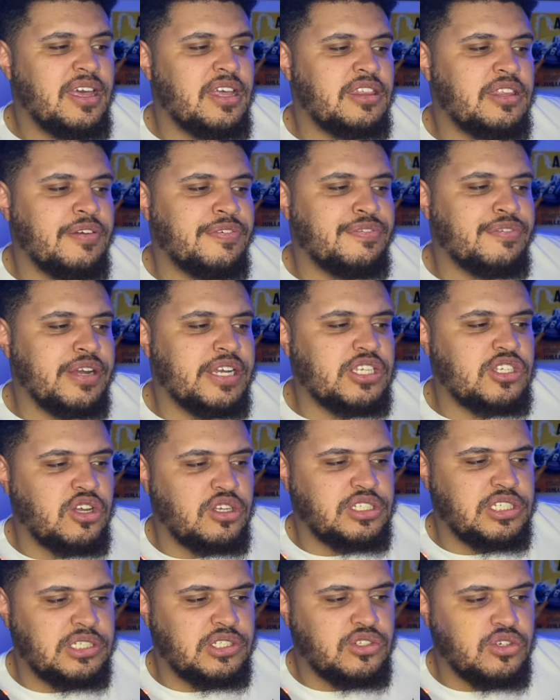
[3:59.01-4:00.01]
The 3
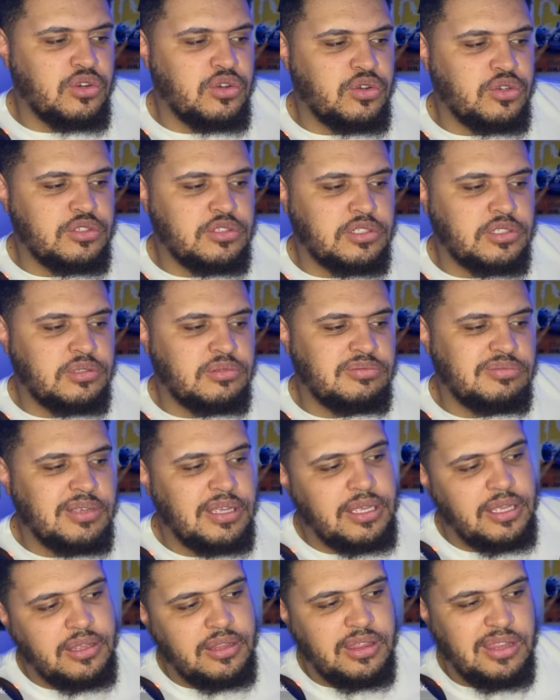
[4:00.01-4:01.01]
dodgy draws.
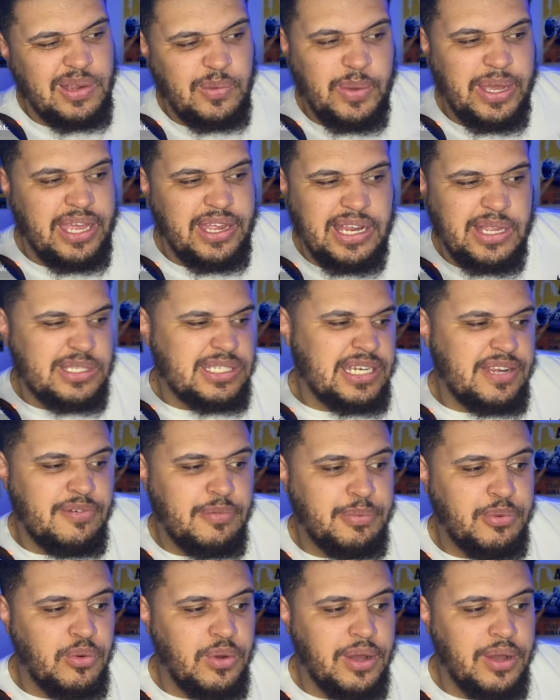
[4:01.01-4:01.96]
Wait, it's Liverpool,